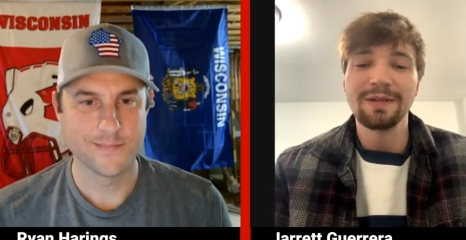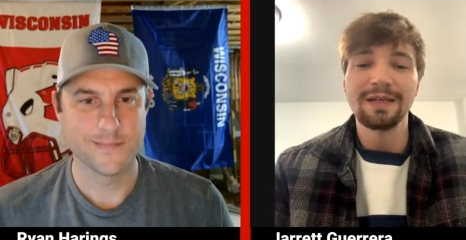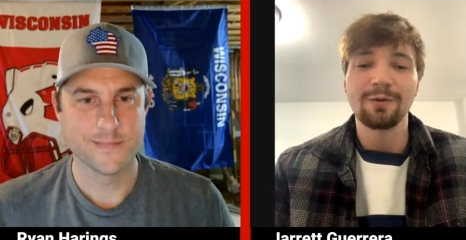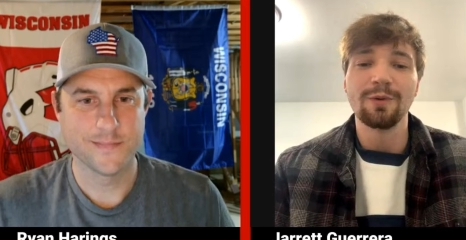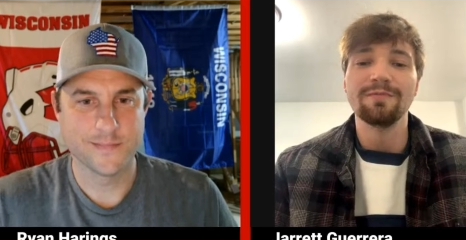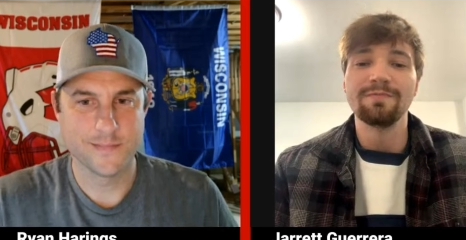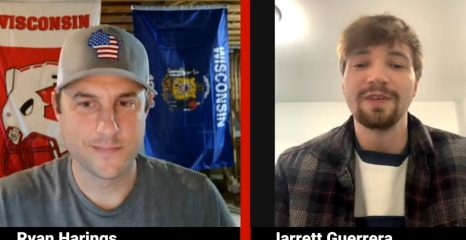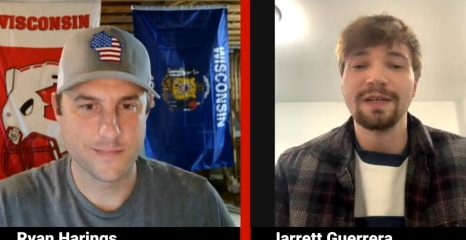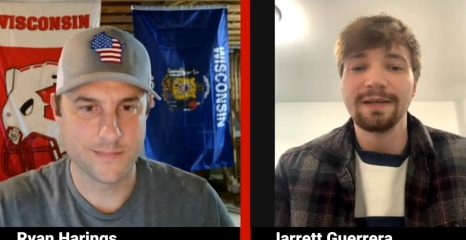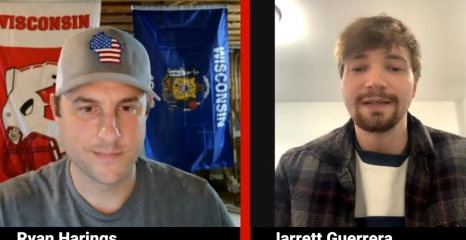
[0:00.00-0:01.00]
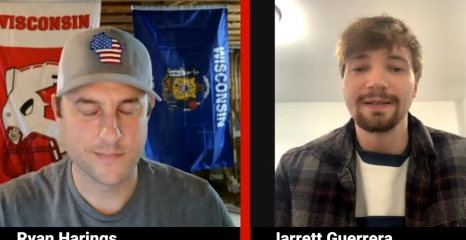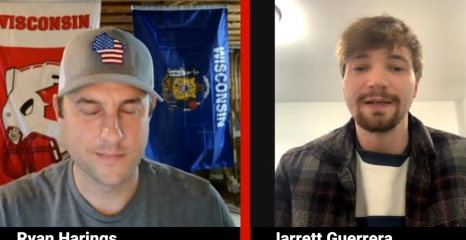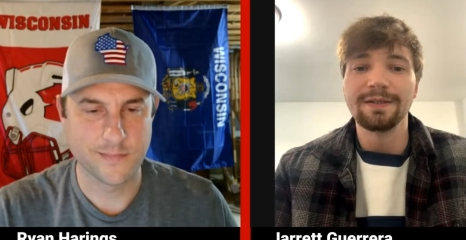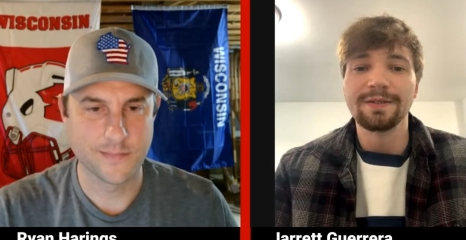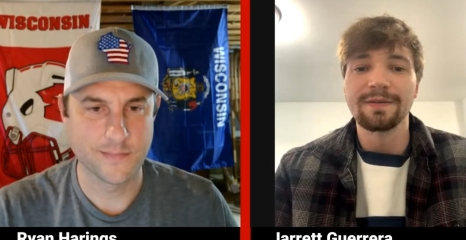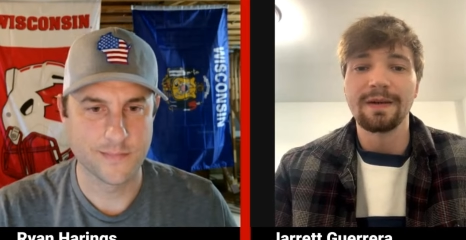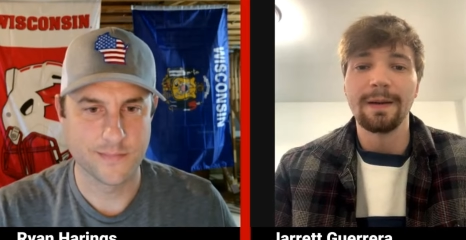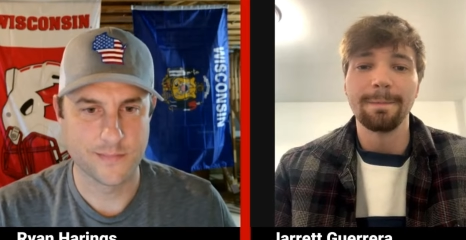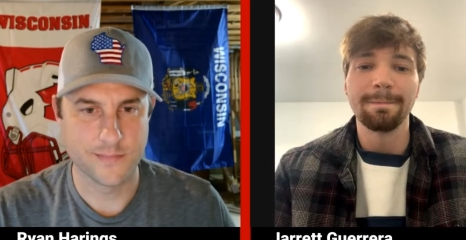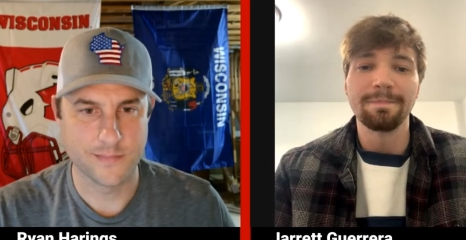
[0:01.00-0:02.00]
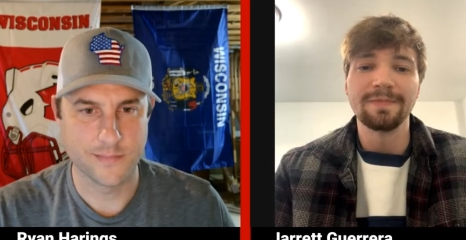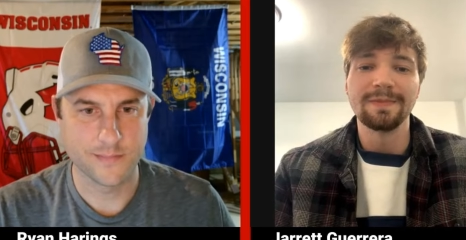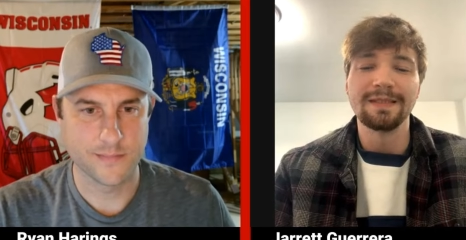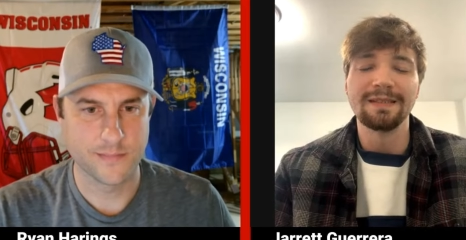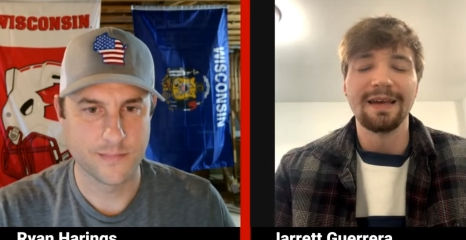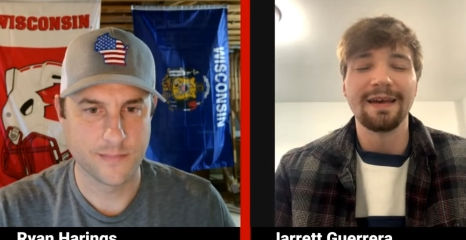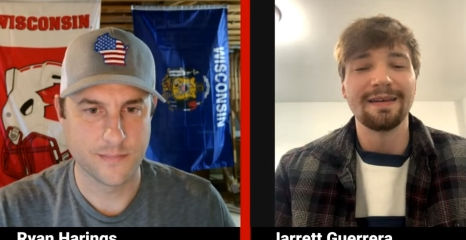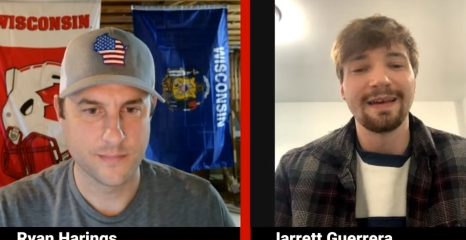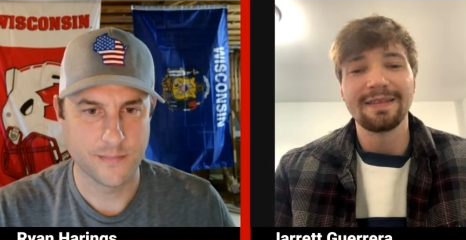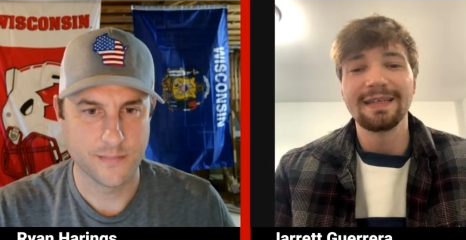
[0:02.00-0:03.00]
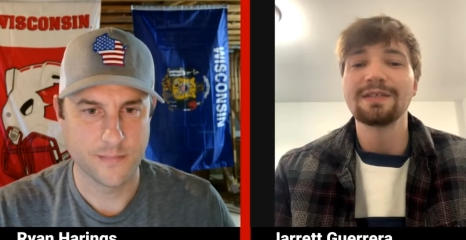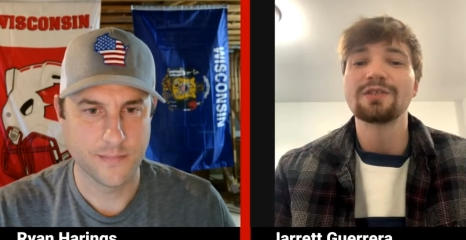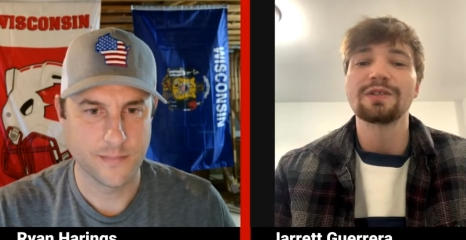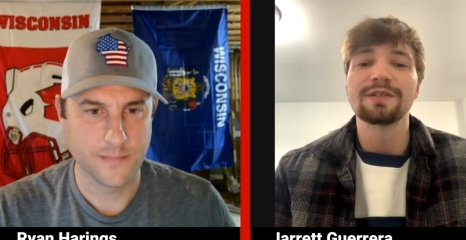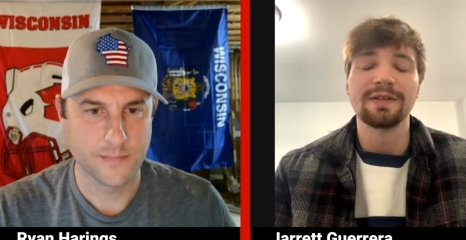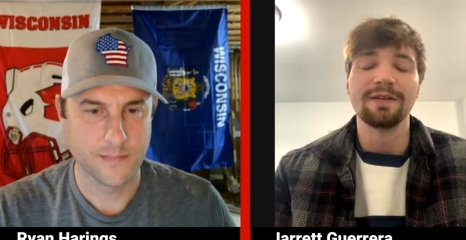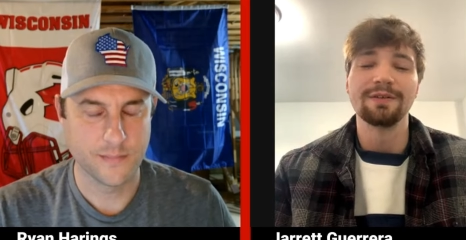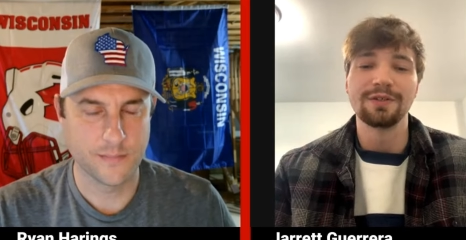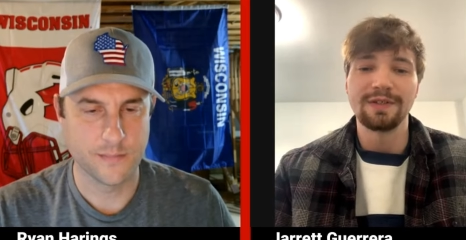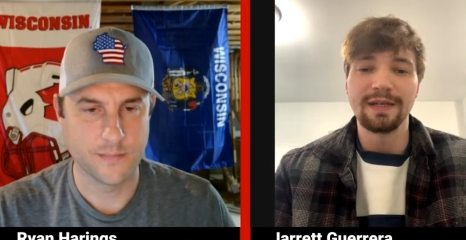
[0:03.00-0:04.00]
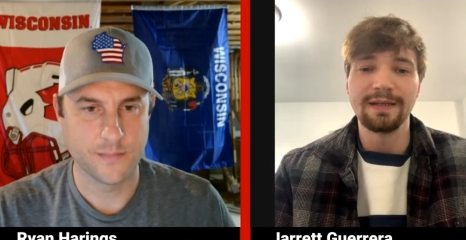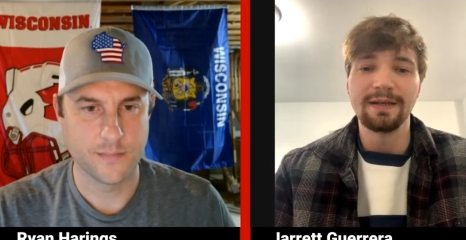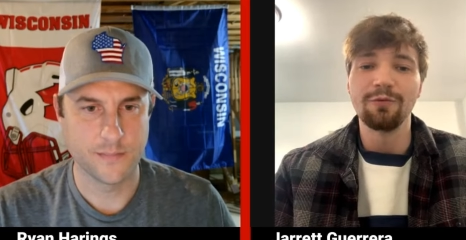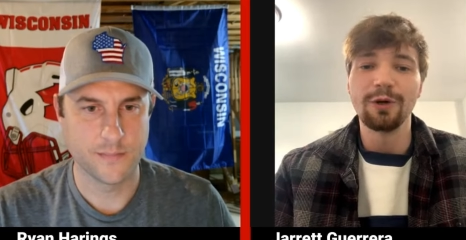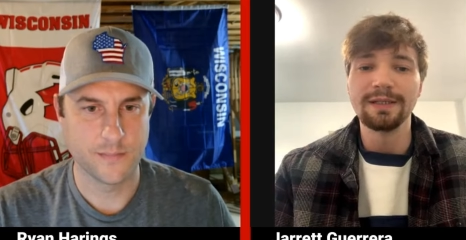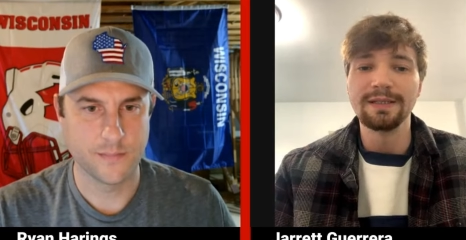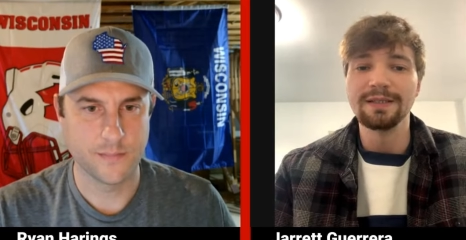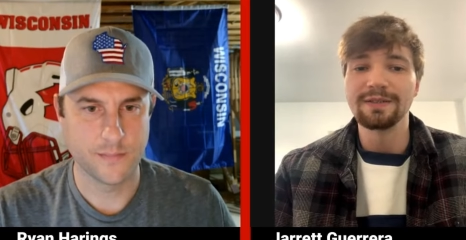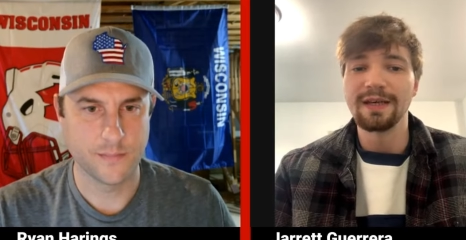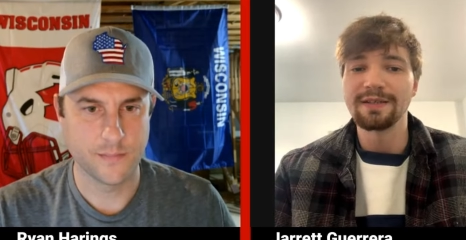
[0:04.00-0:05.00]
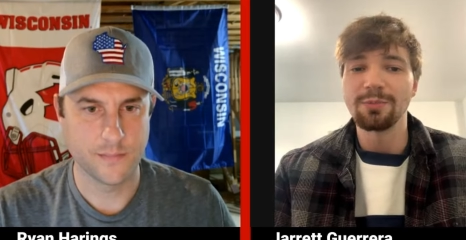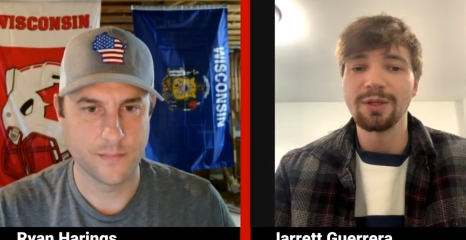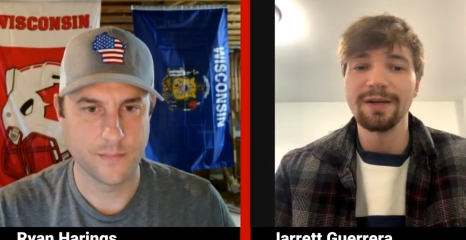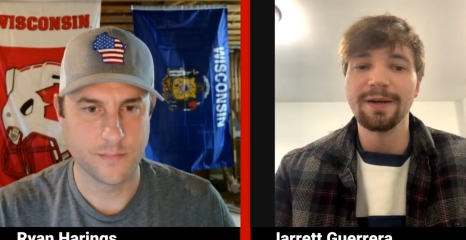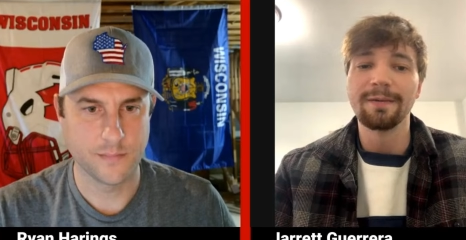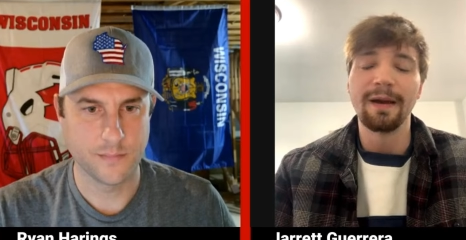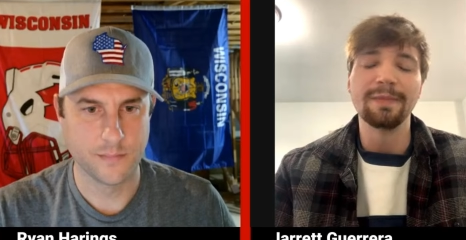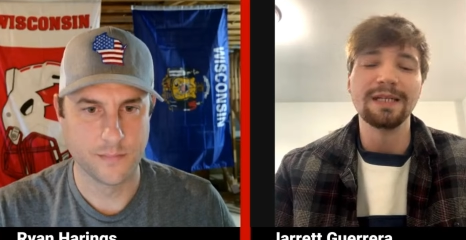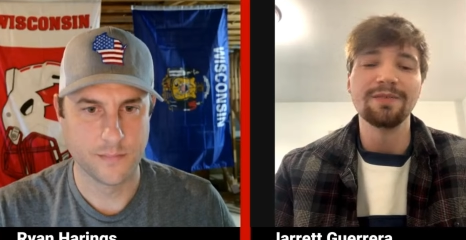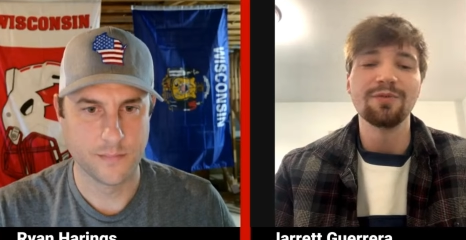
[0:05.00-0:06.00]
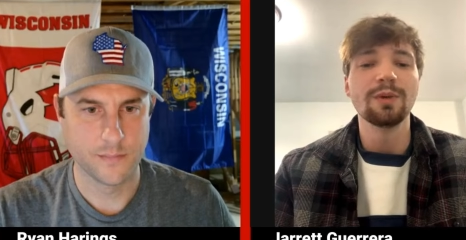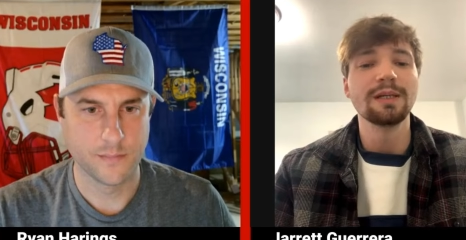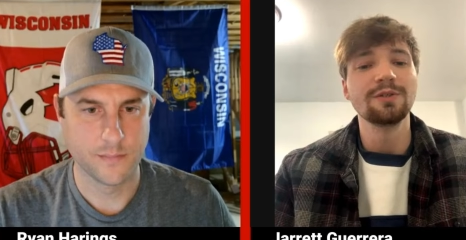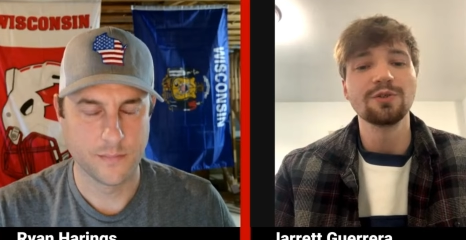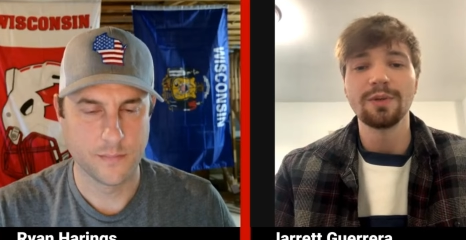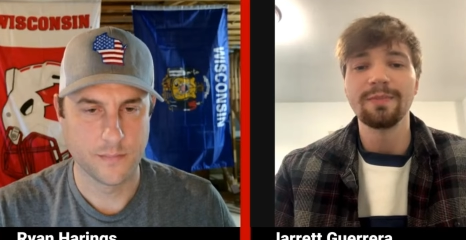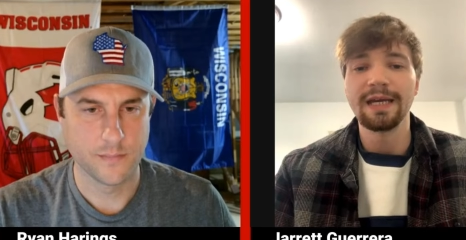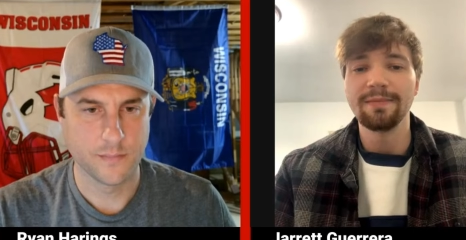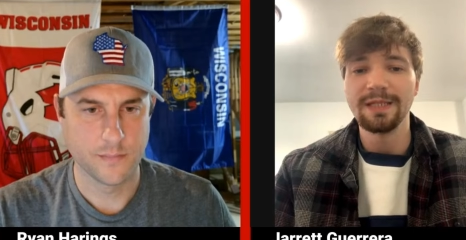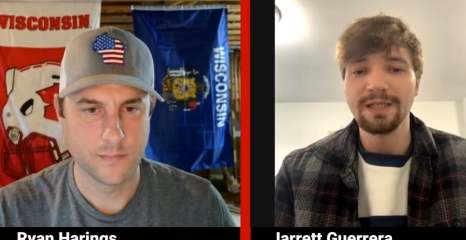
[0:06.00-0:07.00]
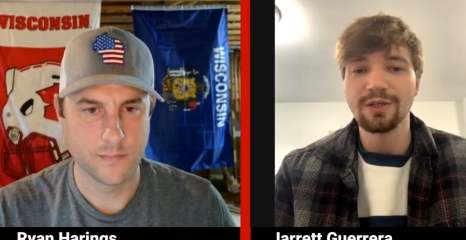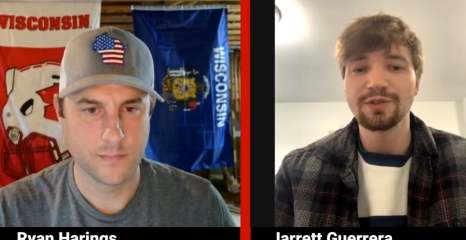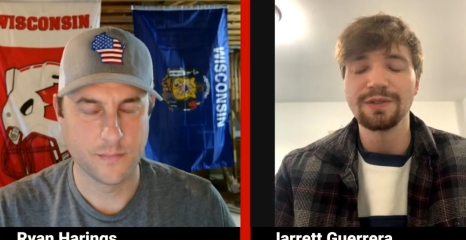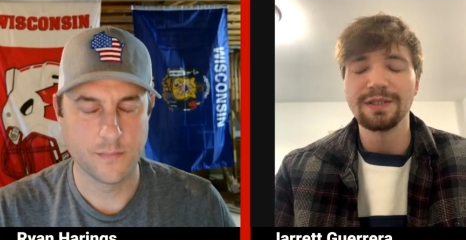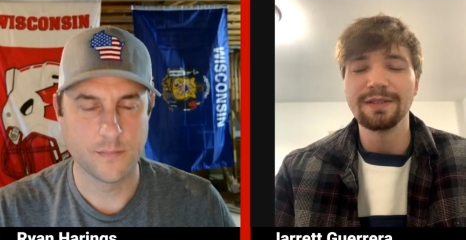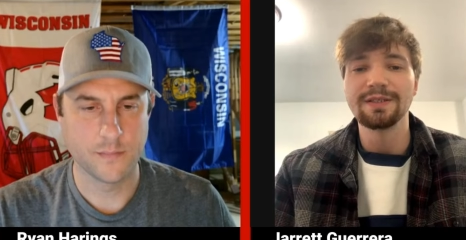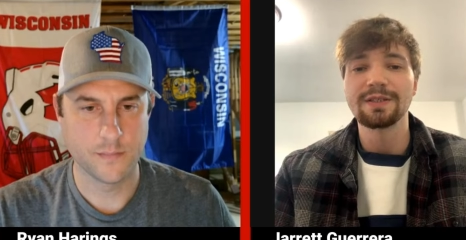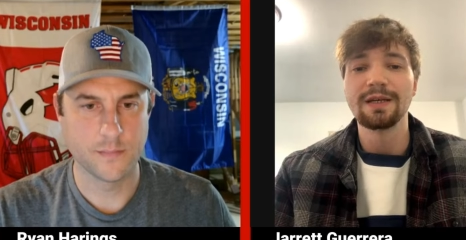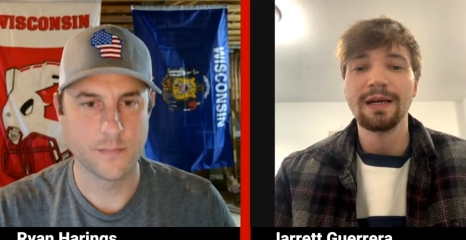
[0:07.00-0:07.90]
Speaker 1: like what Van Dyke does. Um, I think it's just an understanding of what he is as a player. I mean, even when he was with Miami, he also did this.